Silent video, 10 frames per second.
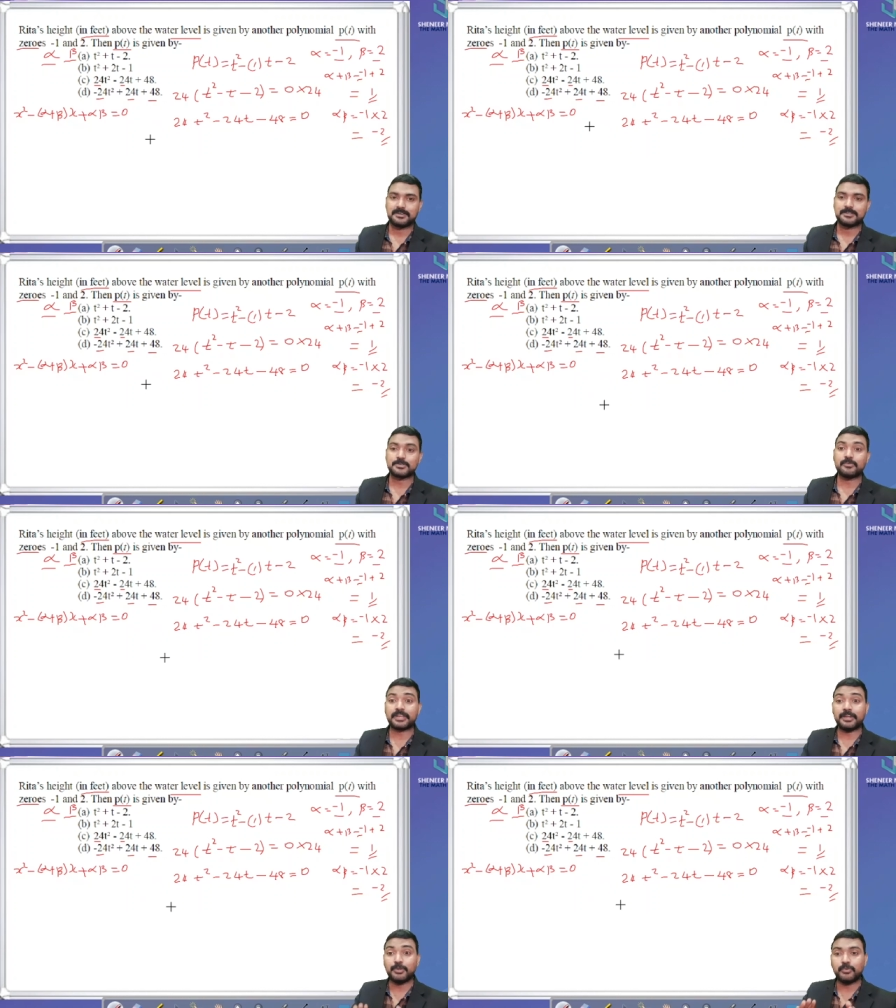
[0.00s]
So we
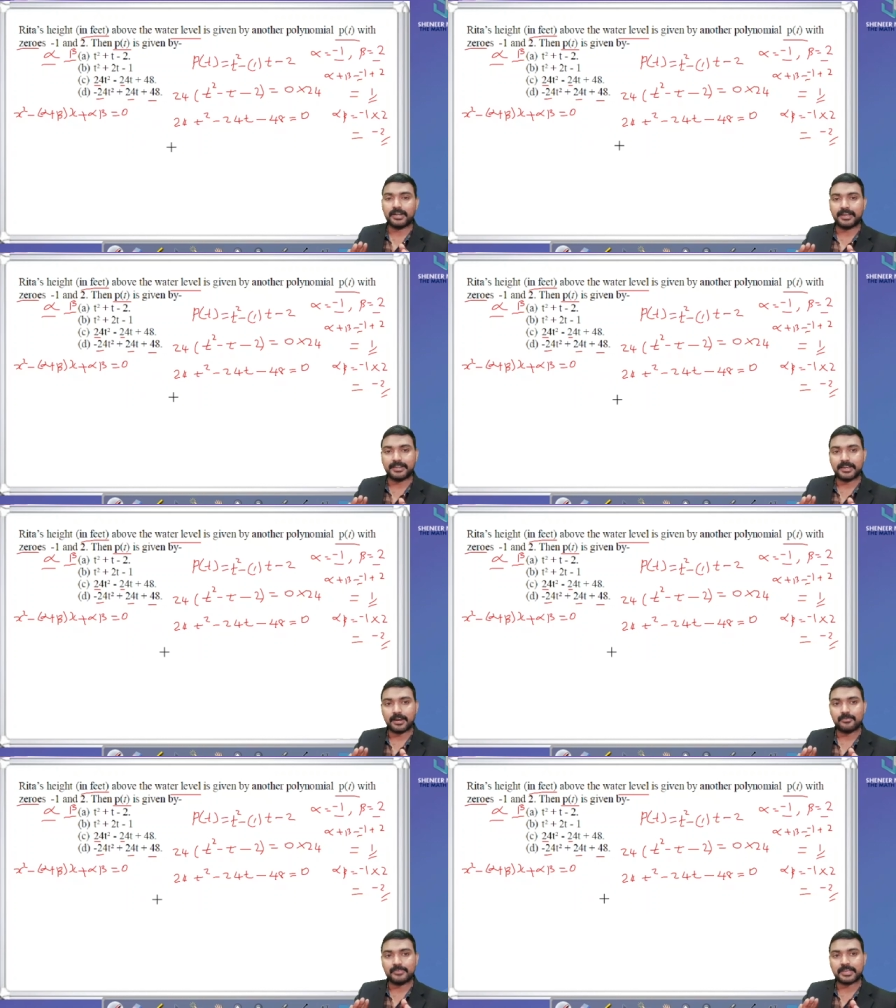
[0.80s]
can do one
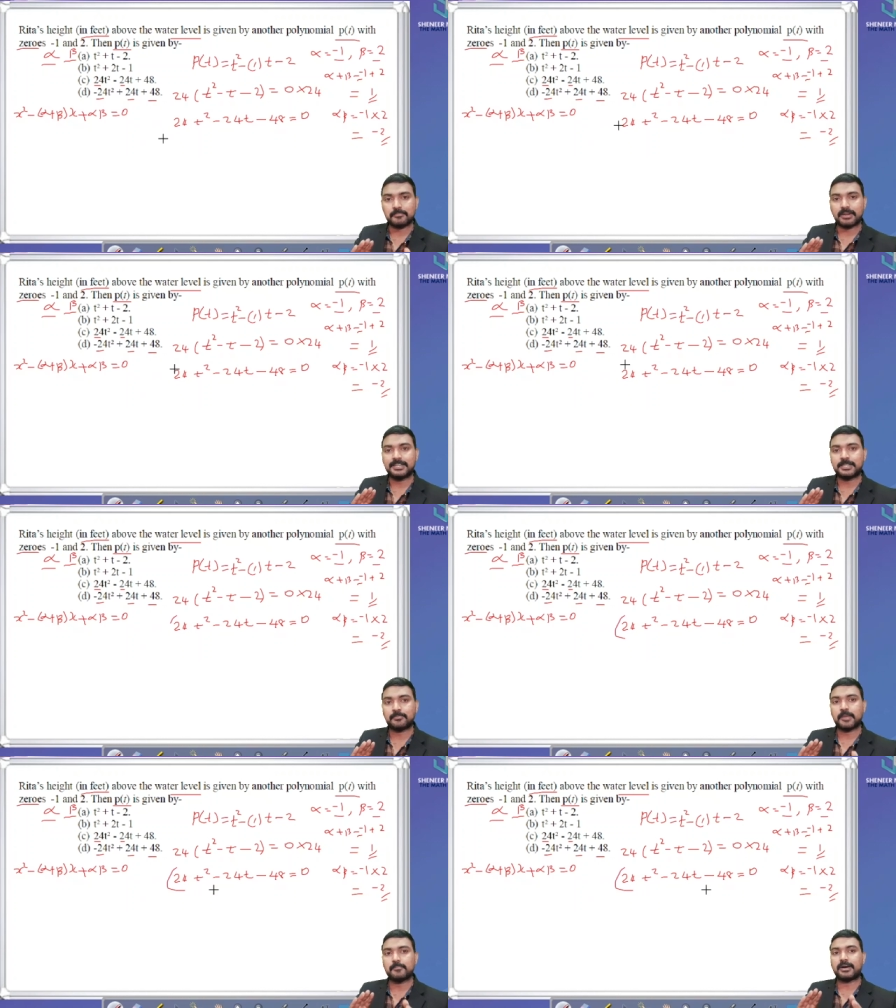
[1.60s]
idea. We can
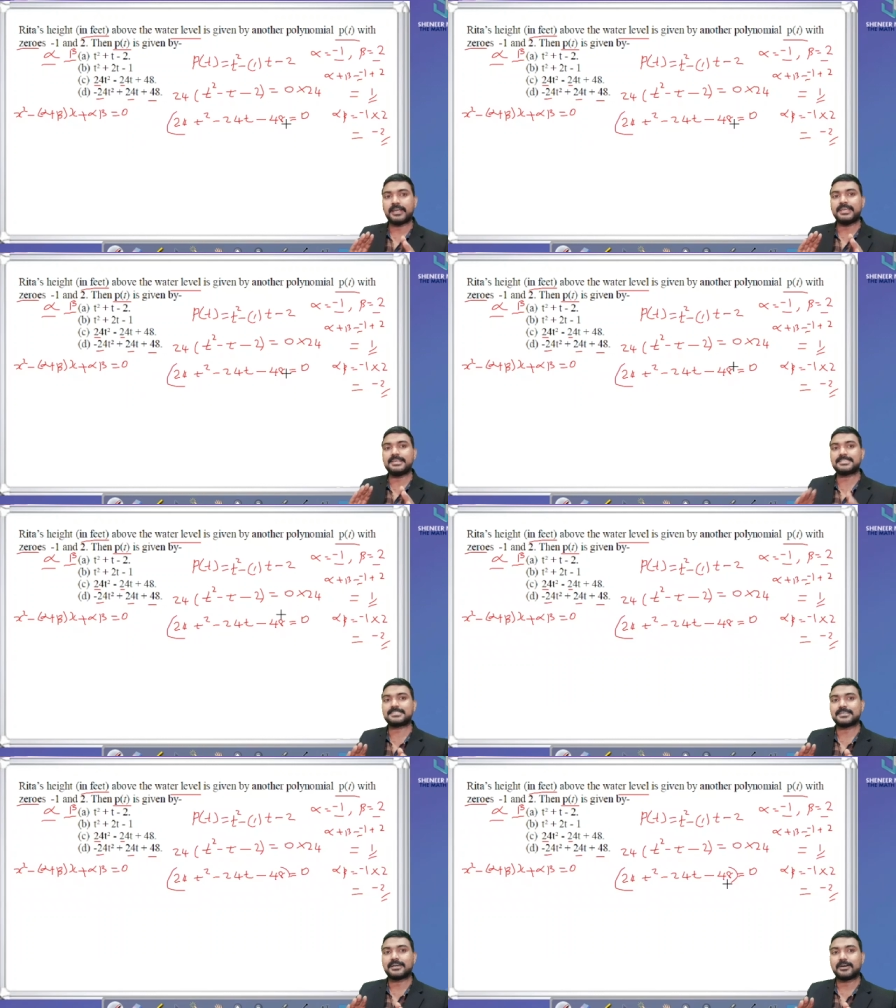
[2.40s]
multiply
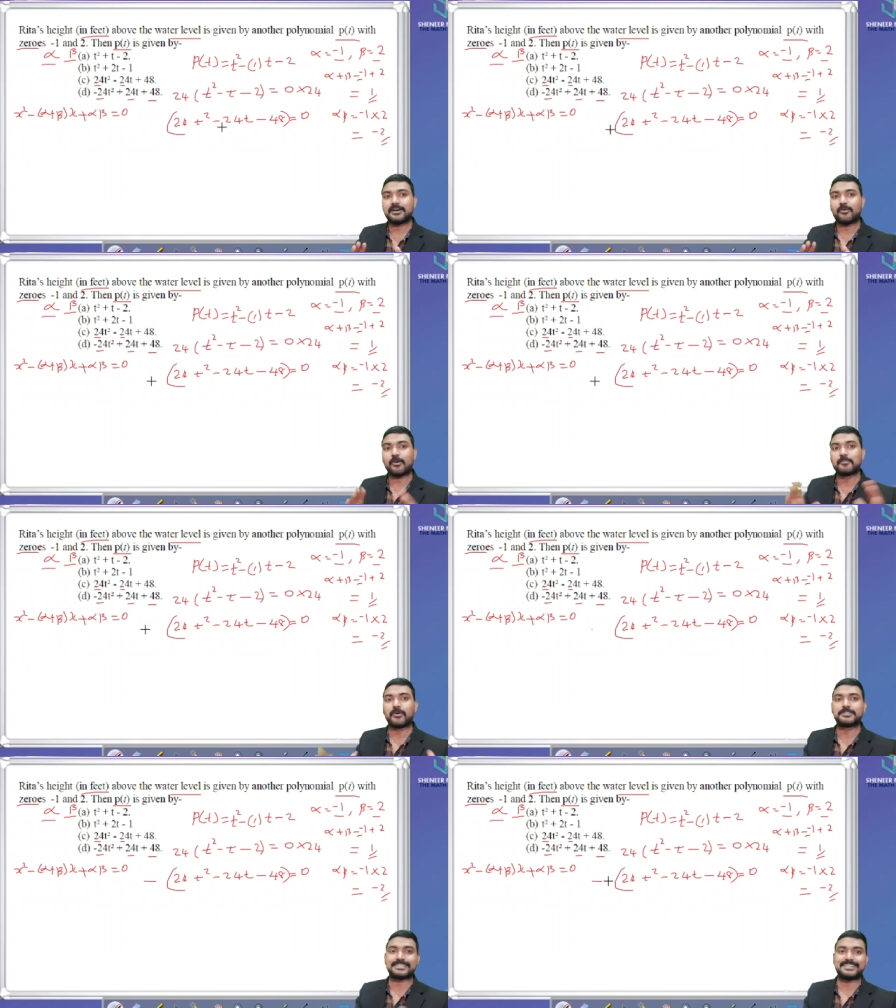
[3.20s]
minus on
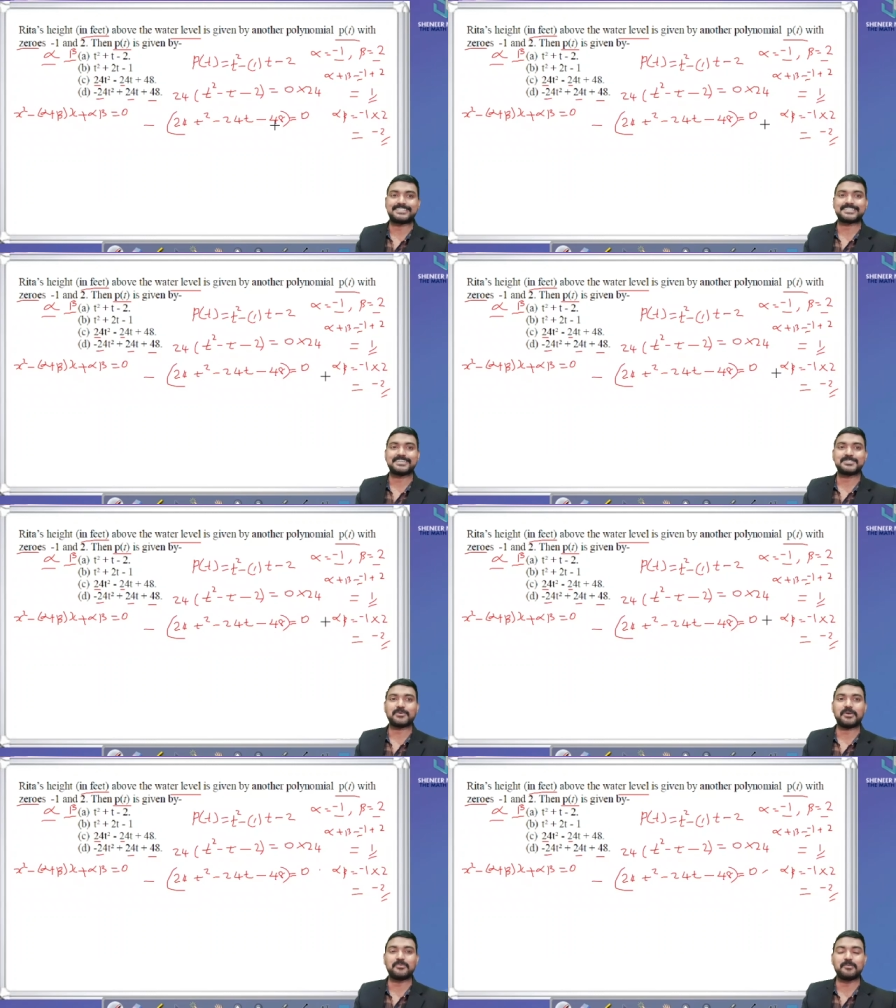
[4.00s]
both sides. So
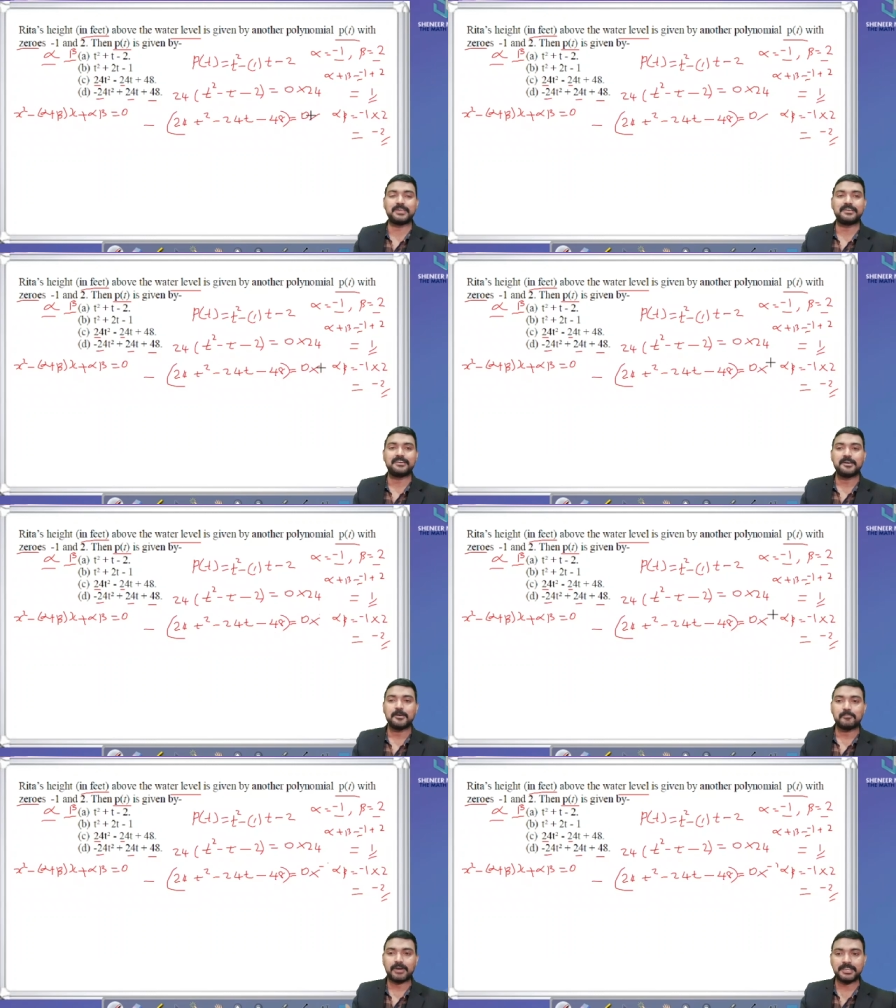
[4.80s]
what will be?
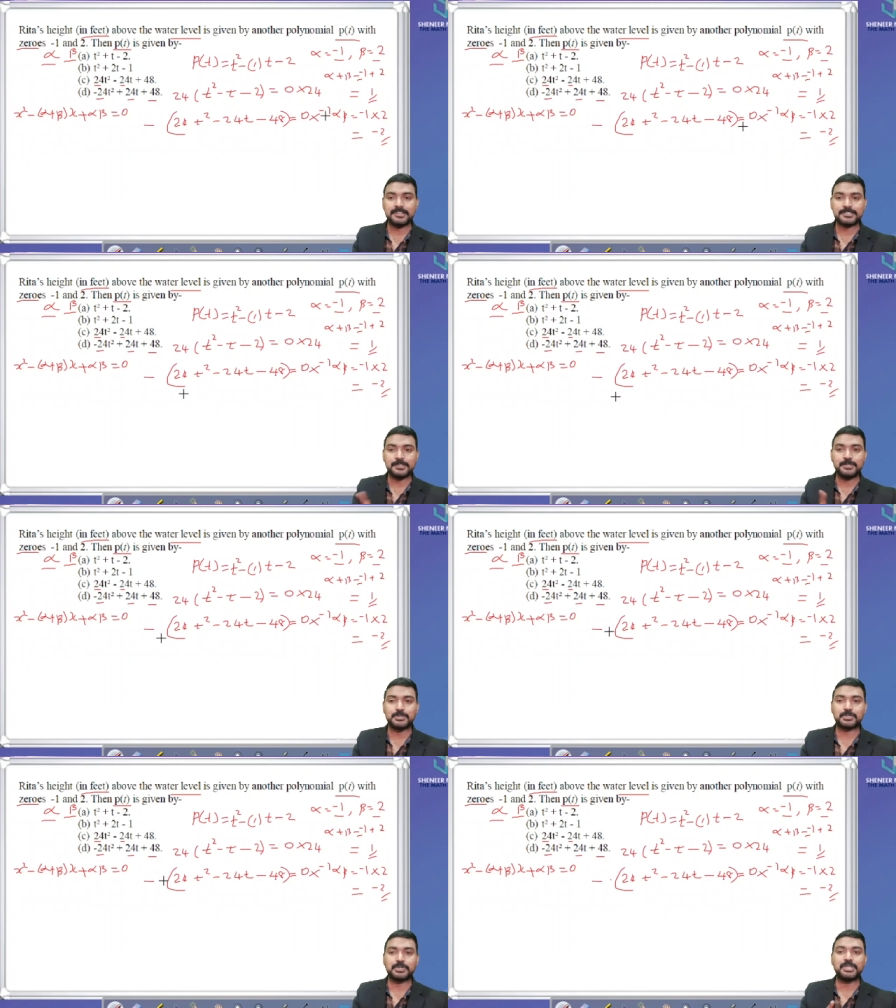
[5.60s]
Minus into
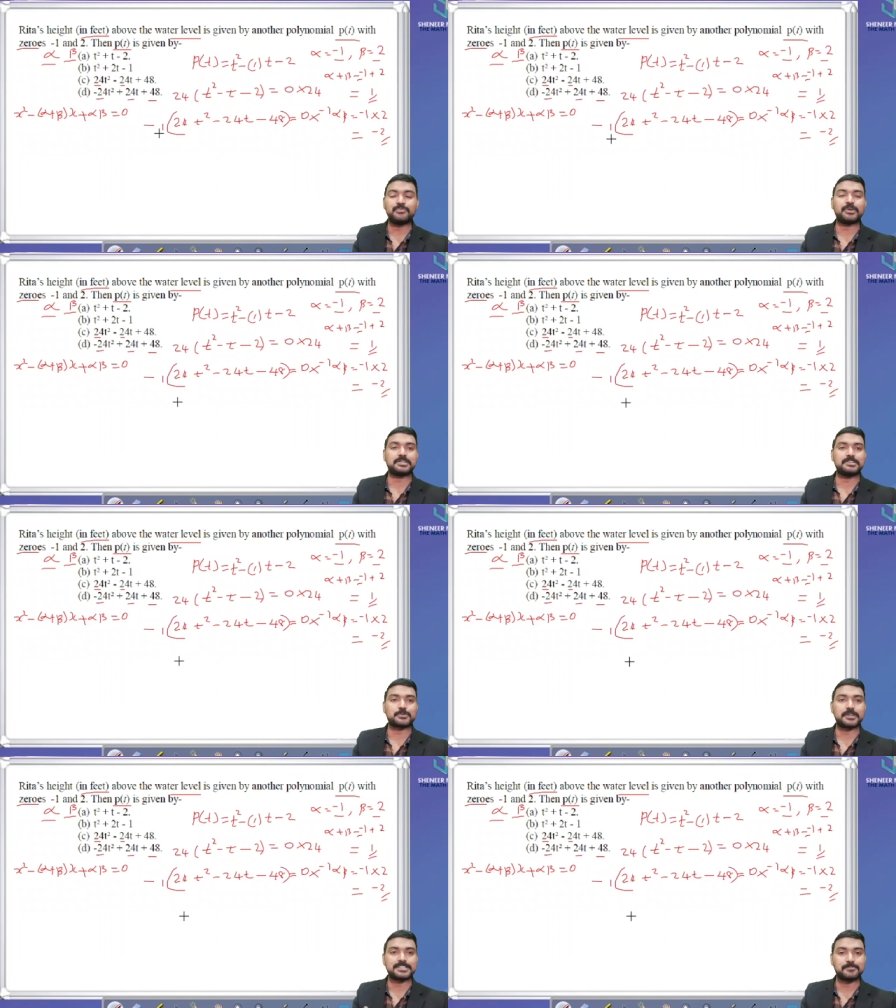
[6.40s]
24t
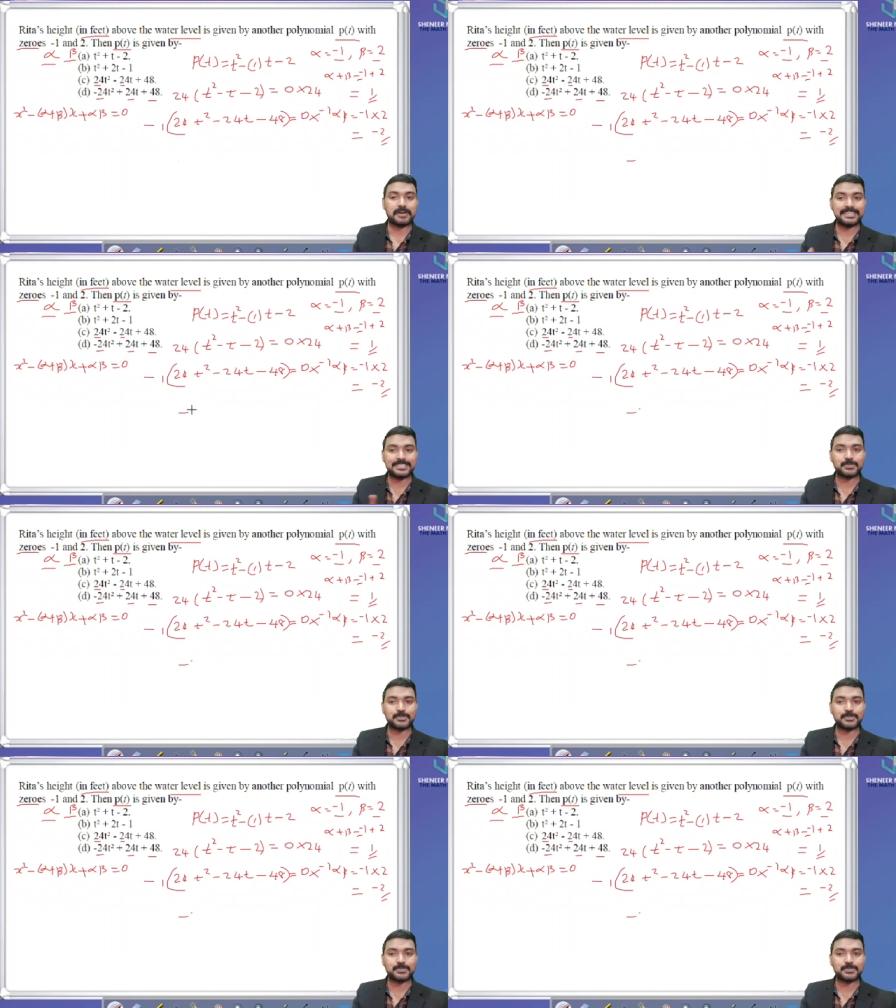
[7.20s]
square is minus